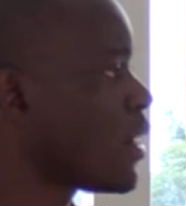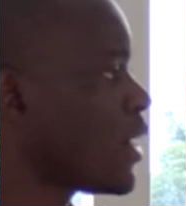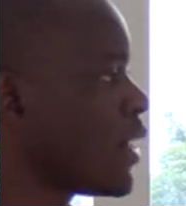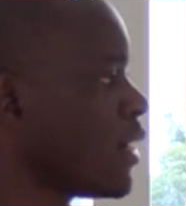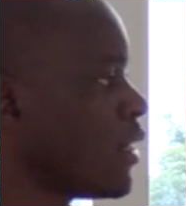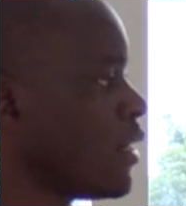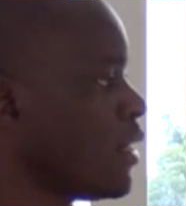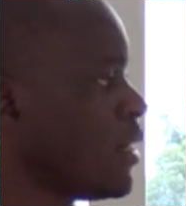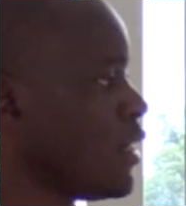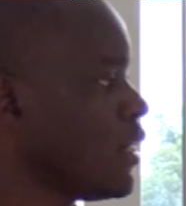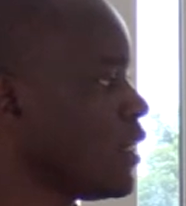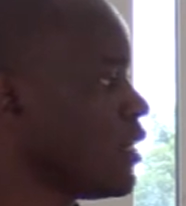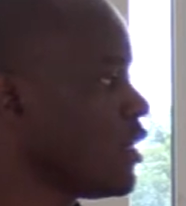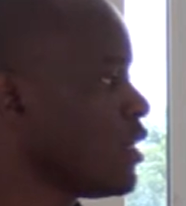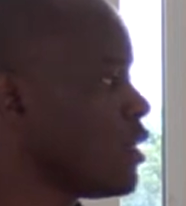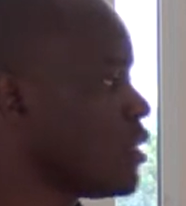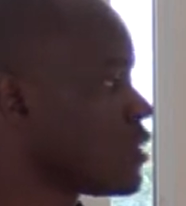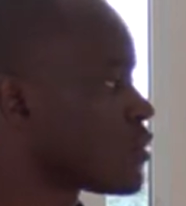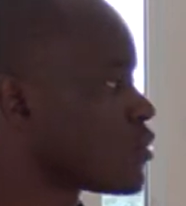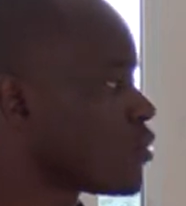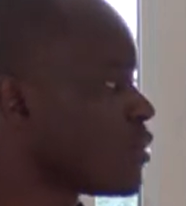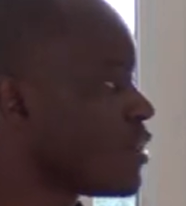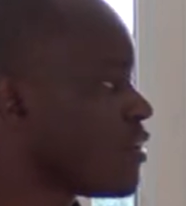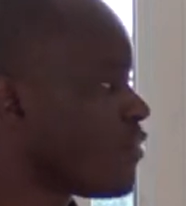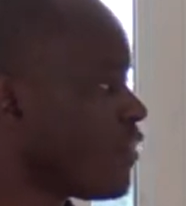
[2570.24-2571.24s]
1.
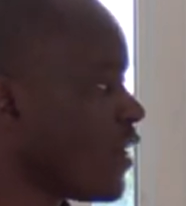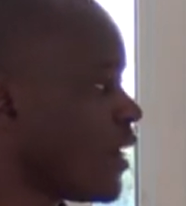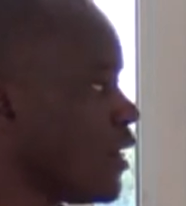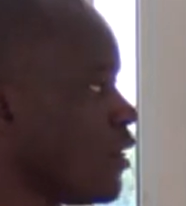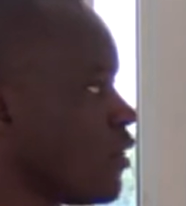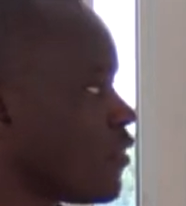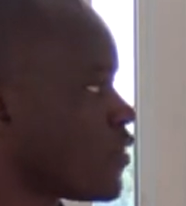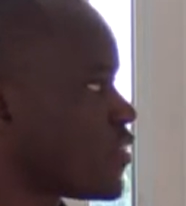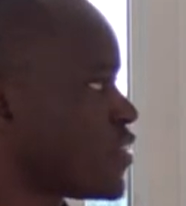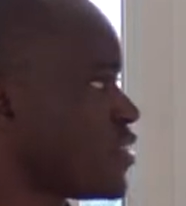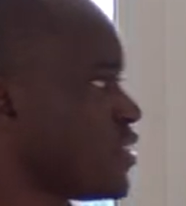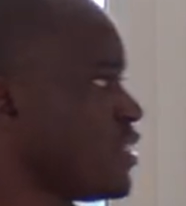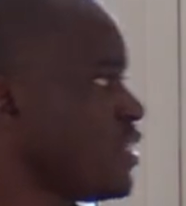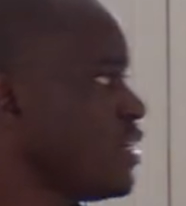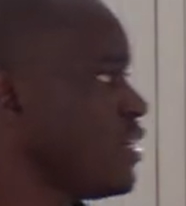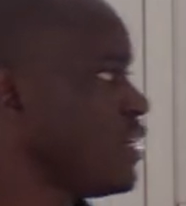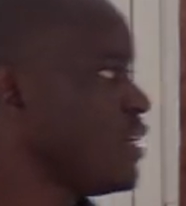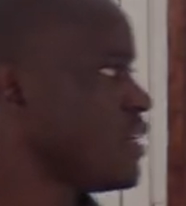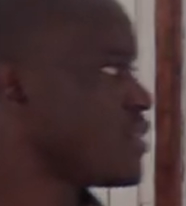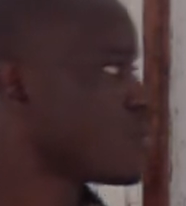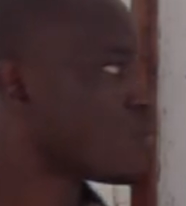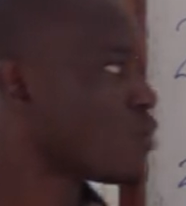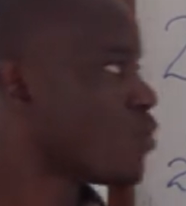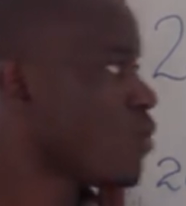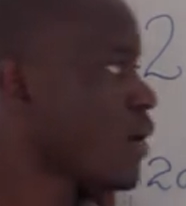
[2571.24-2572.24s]
So the value of C
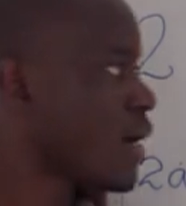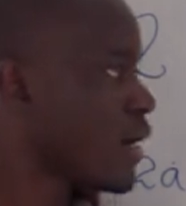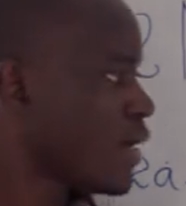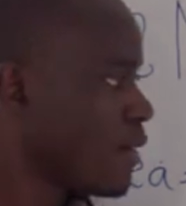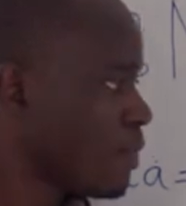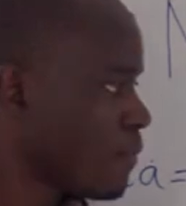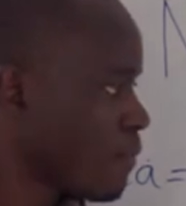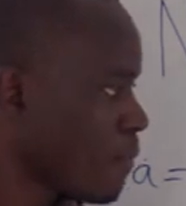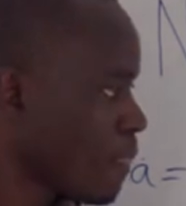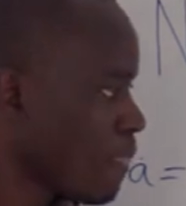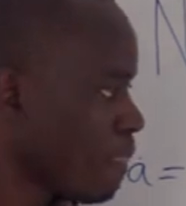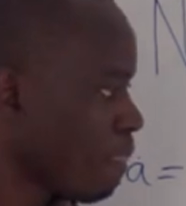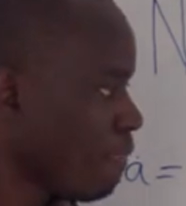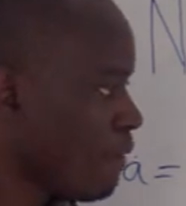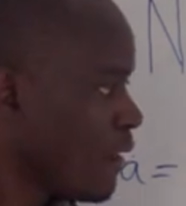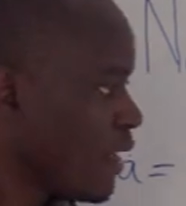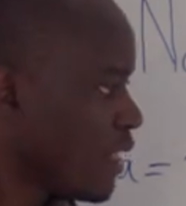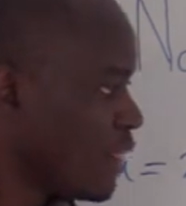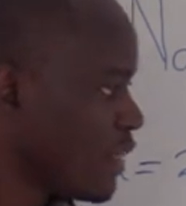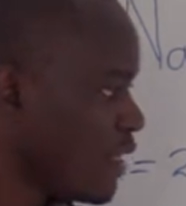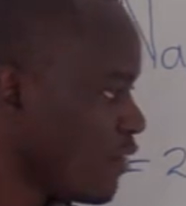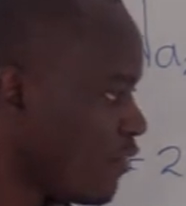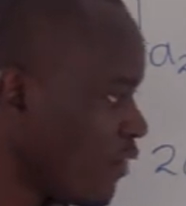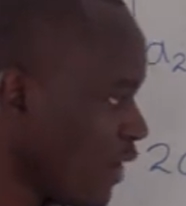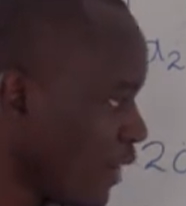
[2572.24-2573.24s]
is 1.
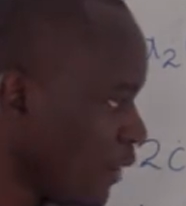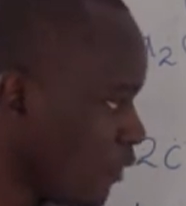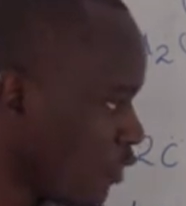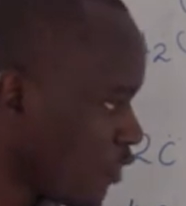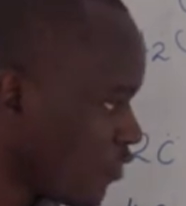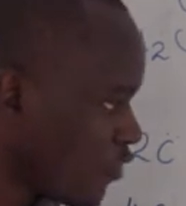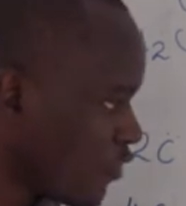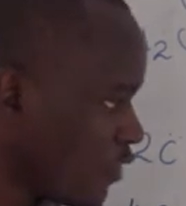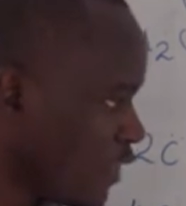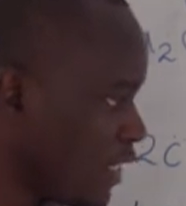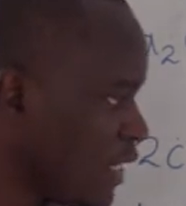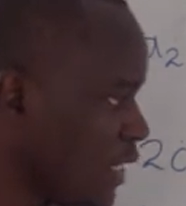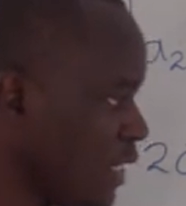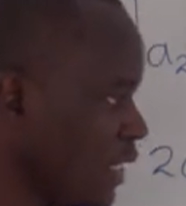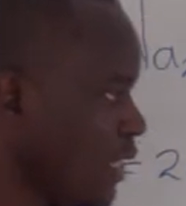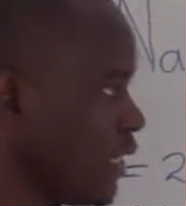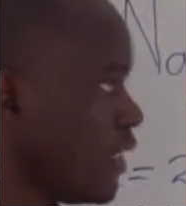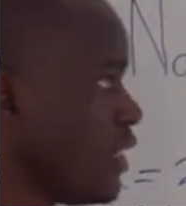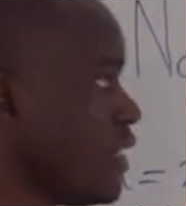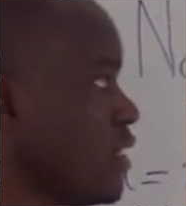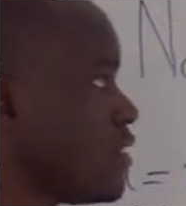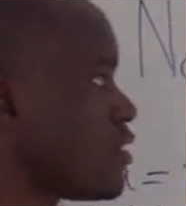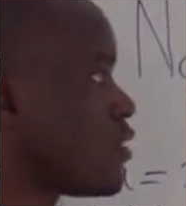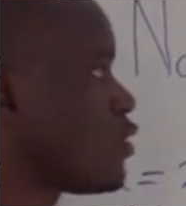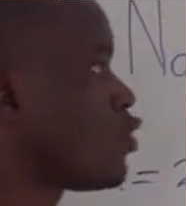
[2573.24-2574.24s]
The value of D
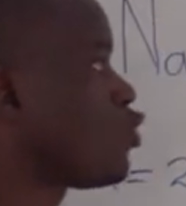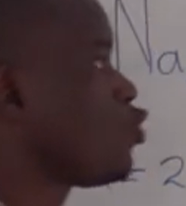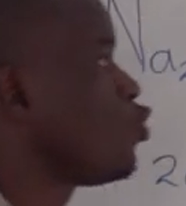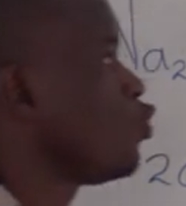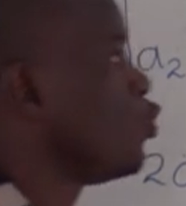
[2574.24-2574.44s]
is